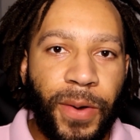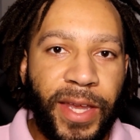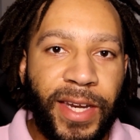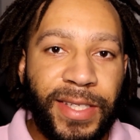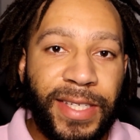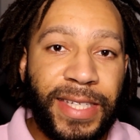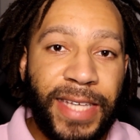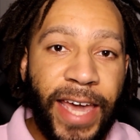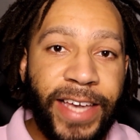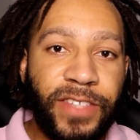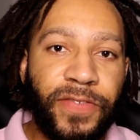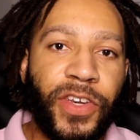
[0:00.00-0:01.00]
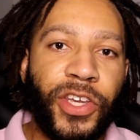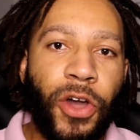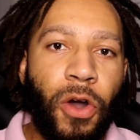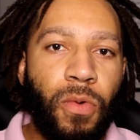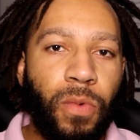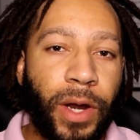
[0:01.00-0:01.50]
And in today's
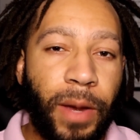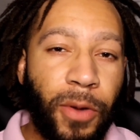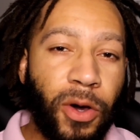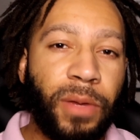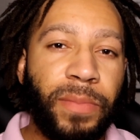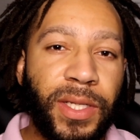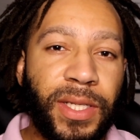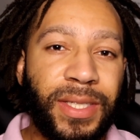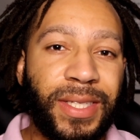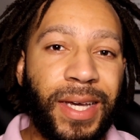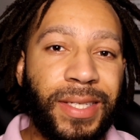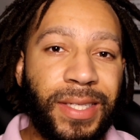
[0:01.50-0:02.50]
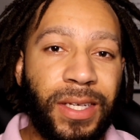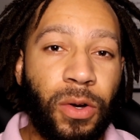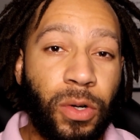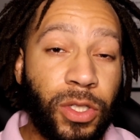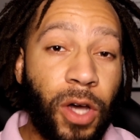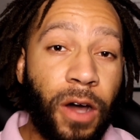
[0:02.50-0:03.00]
video, what I'm going to be discussing
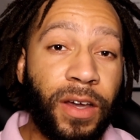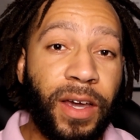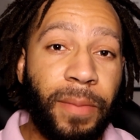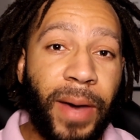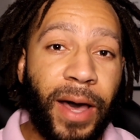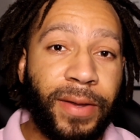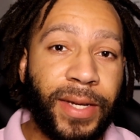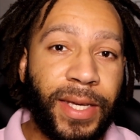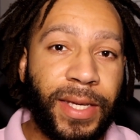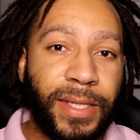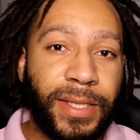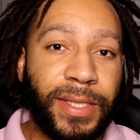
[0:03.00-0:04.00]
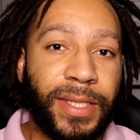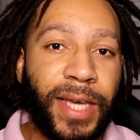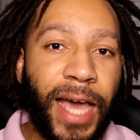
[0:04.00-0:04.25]
or talking about is